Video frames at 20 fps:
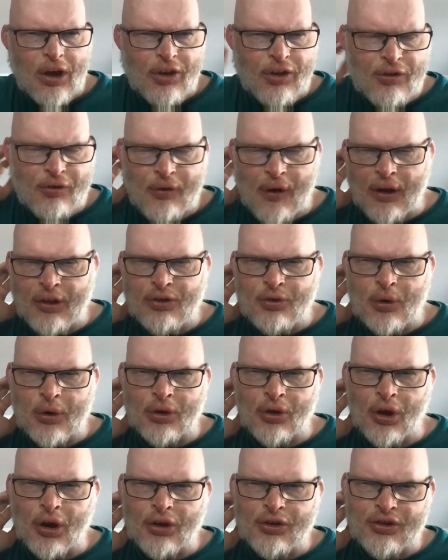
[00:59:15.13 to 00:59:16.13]
It's fine to
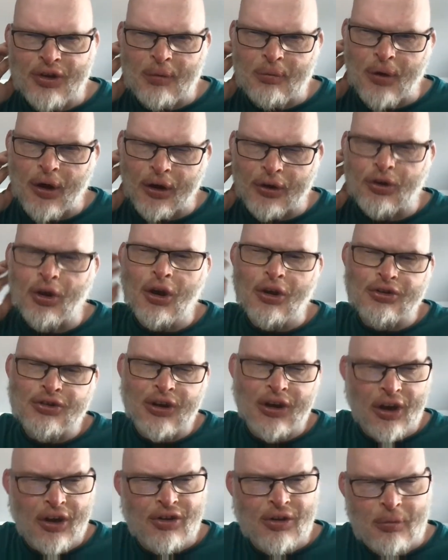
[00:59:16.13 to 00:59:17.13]
acknowledge that, but
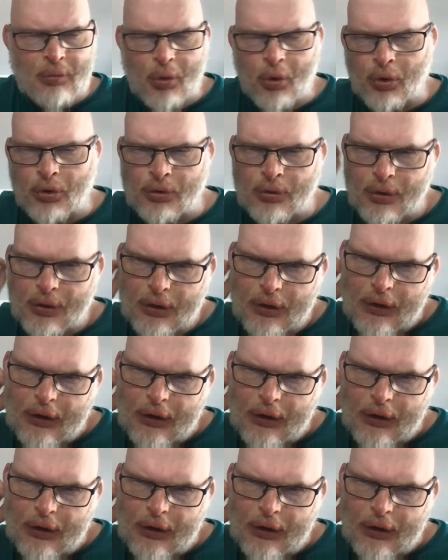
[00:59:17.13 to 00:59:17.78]
acknowledging it is important.